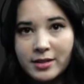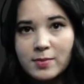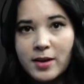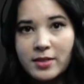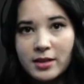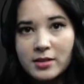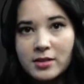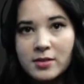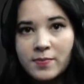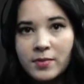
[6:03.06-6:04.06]

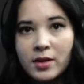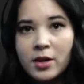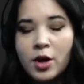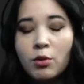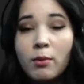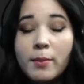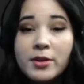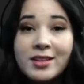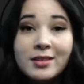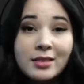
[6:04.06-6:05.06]
methods. Remember
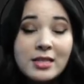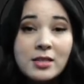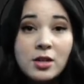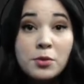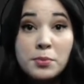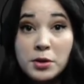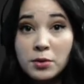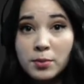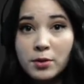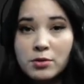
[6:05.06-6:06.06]
that lists are
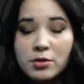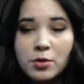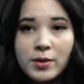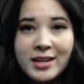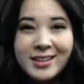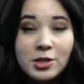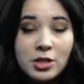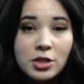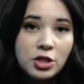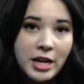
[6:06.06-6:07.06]
mutable, so we can
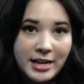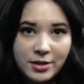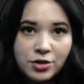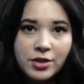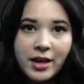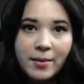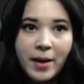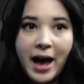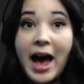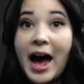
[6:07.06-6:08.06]
actually change them
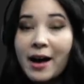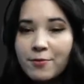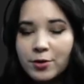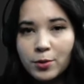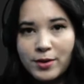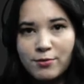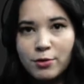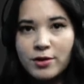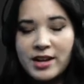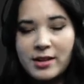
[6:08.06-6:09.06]
after we've
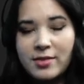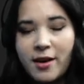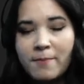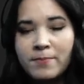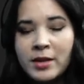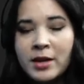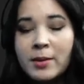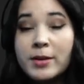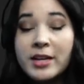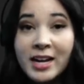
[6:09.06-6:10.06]
created them.
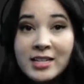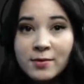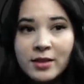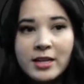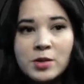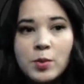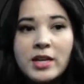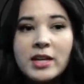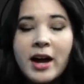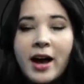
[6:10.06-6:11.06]
Because of this, we
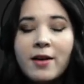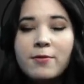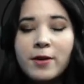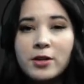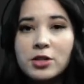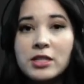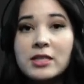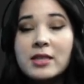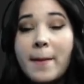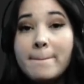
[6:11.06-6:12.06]
can have
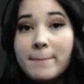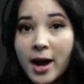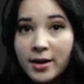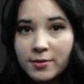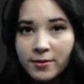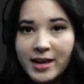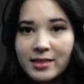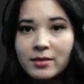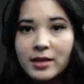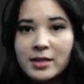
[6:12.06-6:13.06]
functions that modify
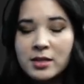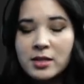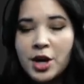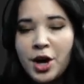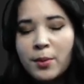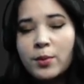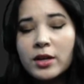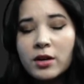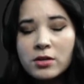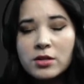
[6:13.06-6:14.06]
the list, but we
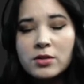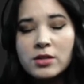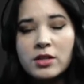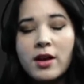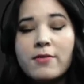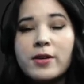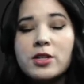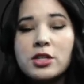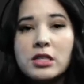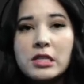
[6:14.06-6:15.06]
can also still have
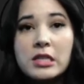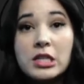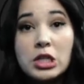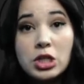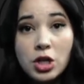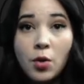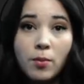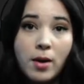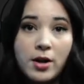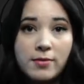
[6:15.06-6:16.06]
functions that don't
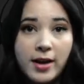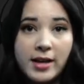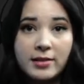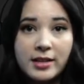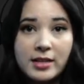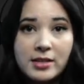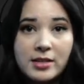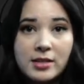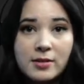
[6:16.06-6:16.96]
modify the list.